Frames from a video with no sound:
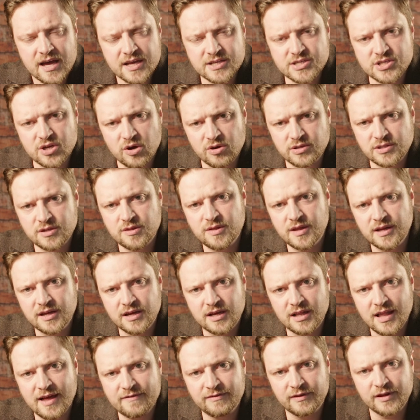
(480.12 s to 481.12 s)
and start to think
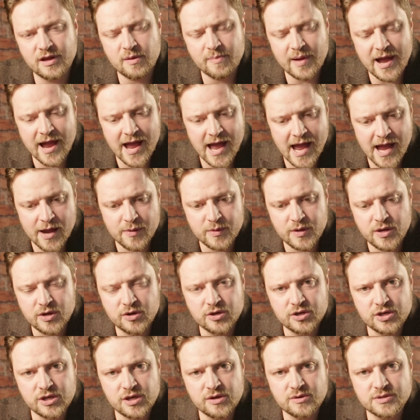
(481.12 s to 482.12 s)
cleverly about how you
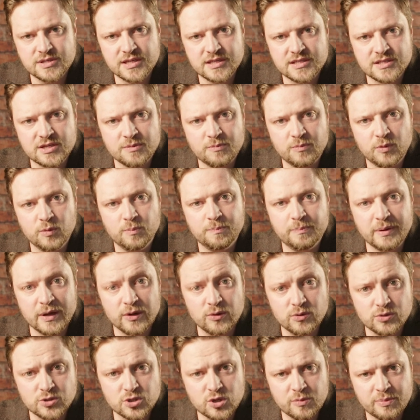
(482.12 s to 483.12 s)
could use it to
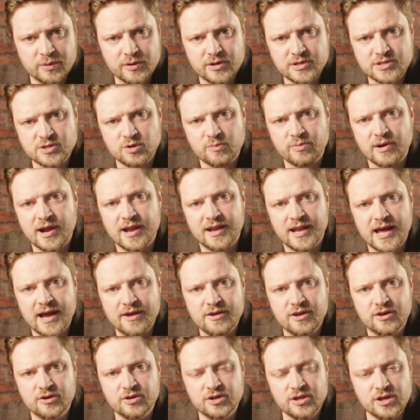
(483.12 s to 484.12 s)
build your personal brand, how
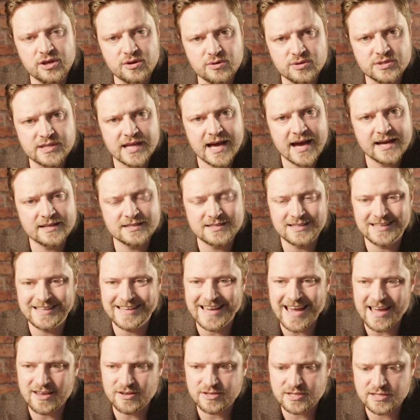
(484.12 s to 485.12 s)
you could use that to
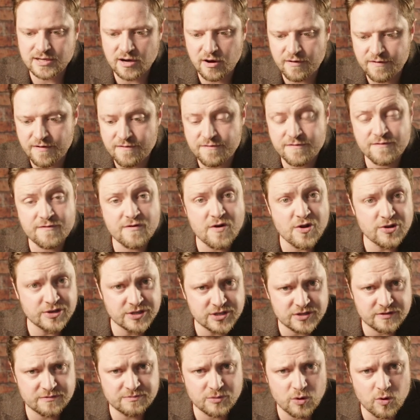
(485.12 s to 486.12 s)
get yourself in
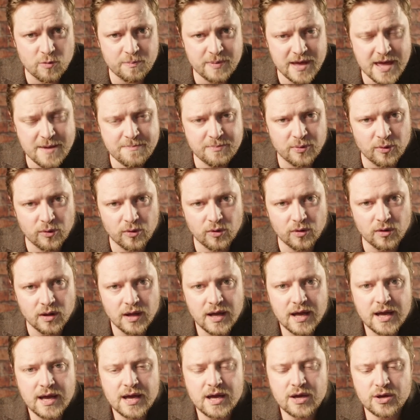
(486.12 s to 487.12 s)
front of more people
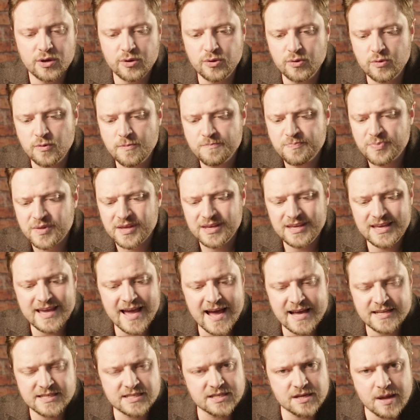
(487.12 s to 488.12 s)
who,
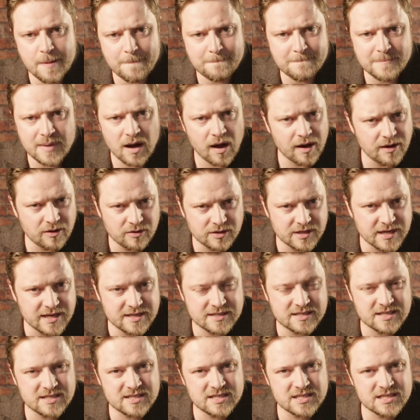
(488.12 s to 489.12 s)
yes, might not
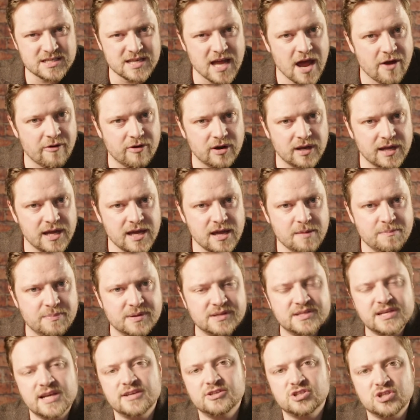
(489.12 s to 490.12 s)
necessarily
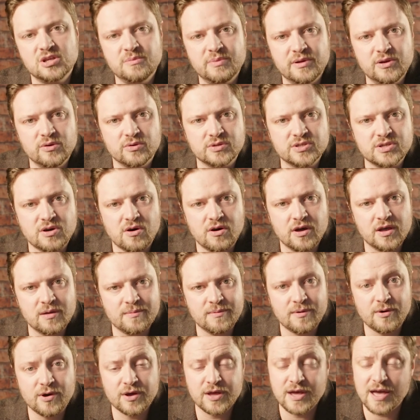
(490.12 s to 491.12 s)
potentially be your target
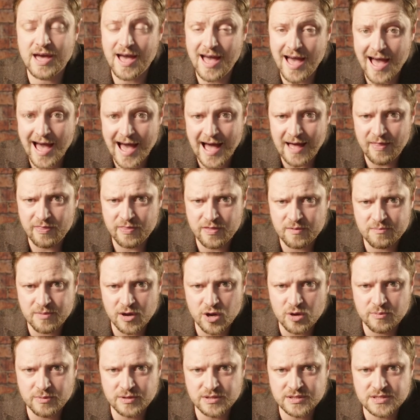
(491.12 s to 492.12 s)
market at the
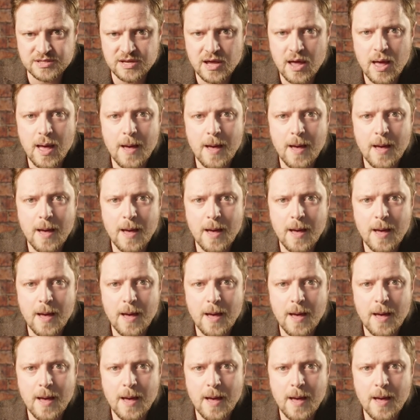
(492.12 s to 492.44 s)
moment,